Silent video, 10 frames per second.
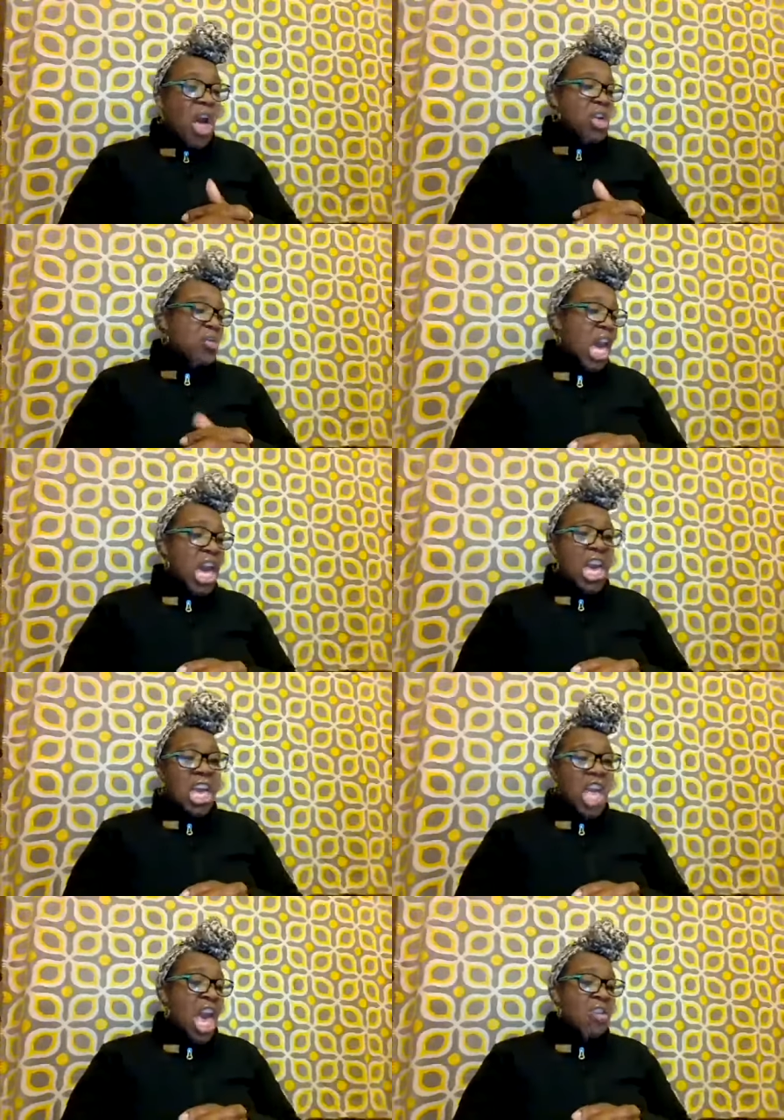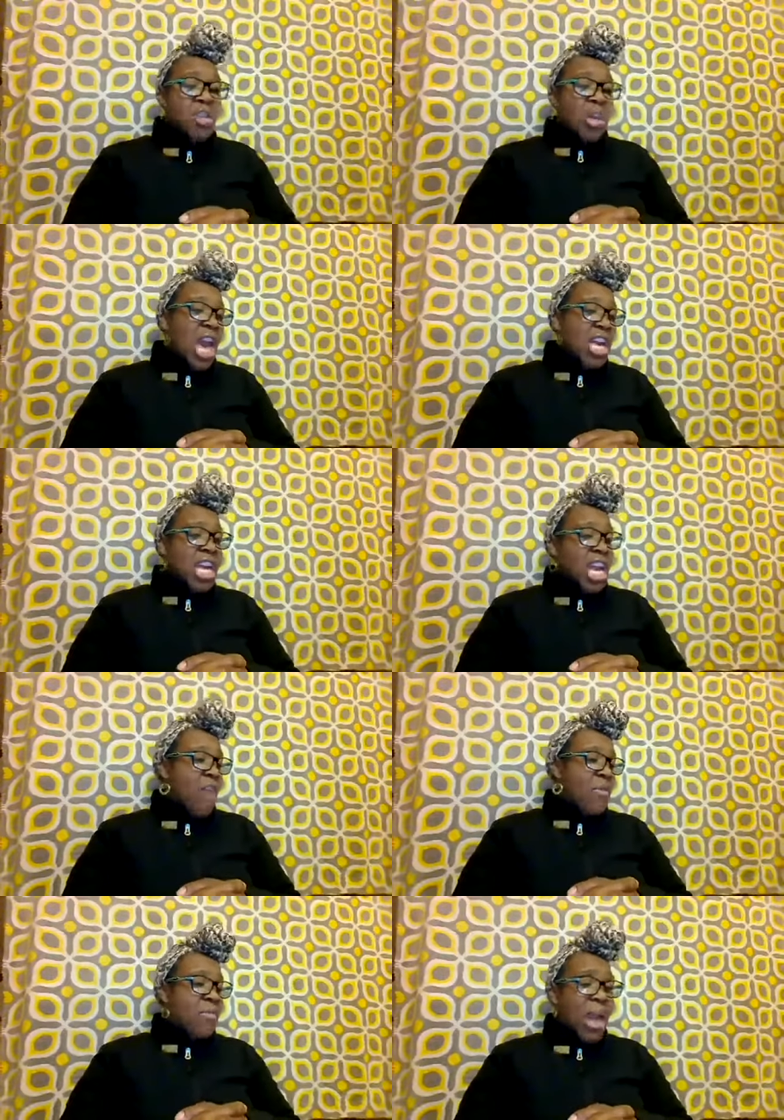you can't, eh, you can't get
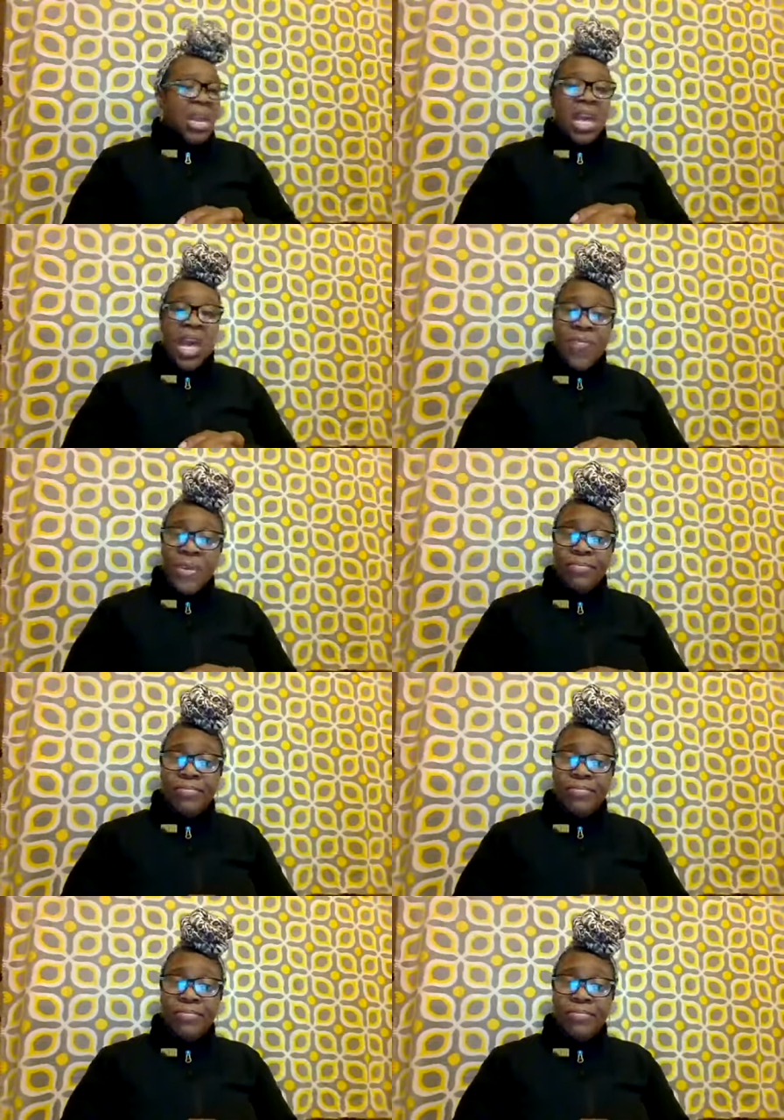everybody to heaven."